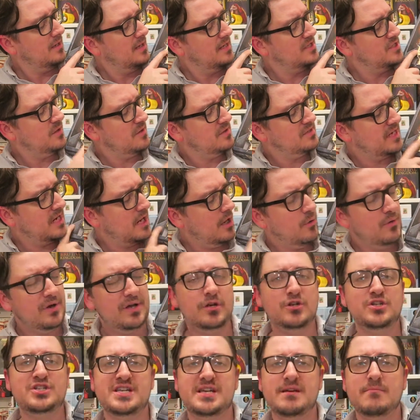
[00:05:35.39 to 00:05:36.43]
And so I was like, oh,
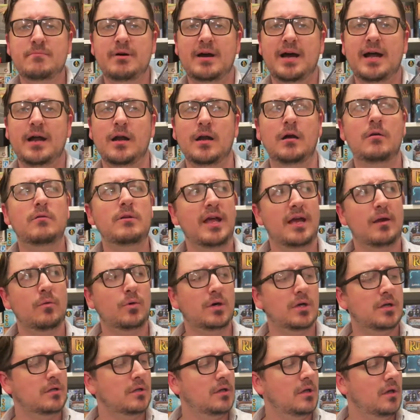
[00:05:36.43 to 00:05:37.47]
Energy Empire. Okay,
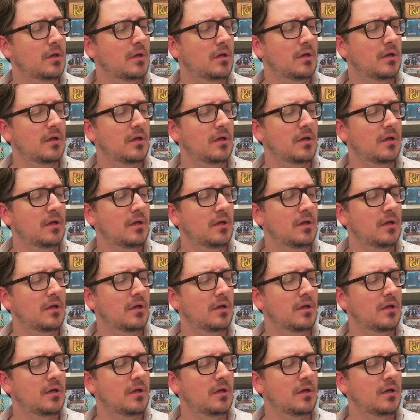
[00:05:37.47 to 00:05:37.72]
well,